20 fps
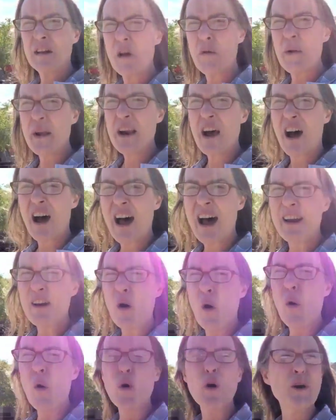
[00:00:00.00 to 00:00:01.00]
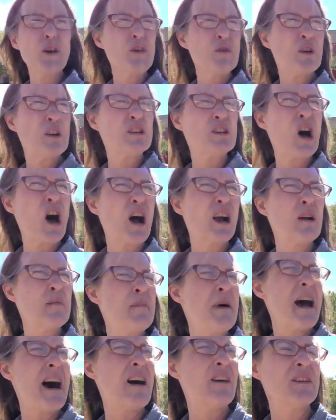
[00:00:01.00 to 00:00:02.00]
going on. Or you could talk
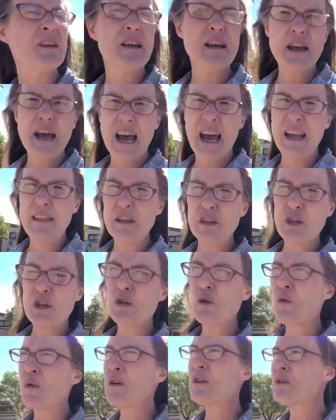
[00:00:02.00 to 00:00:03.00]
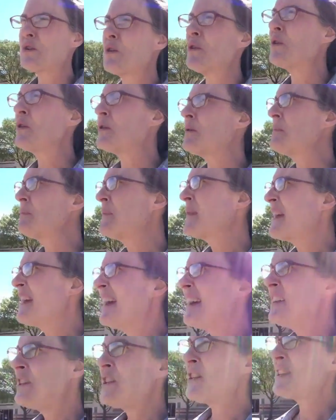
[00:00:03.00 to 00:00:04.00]
about, in the short term,
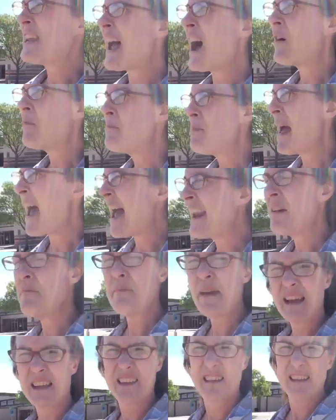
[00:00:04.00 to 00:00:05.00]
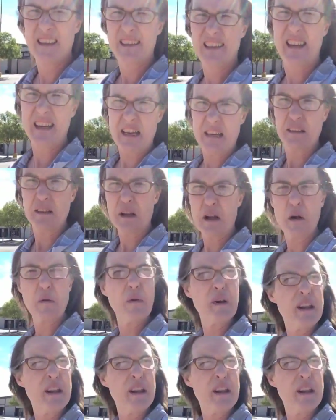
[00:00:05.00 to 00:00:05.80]
just how bad it makes the city look.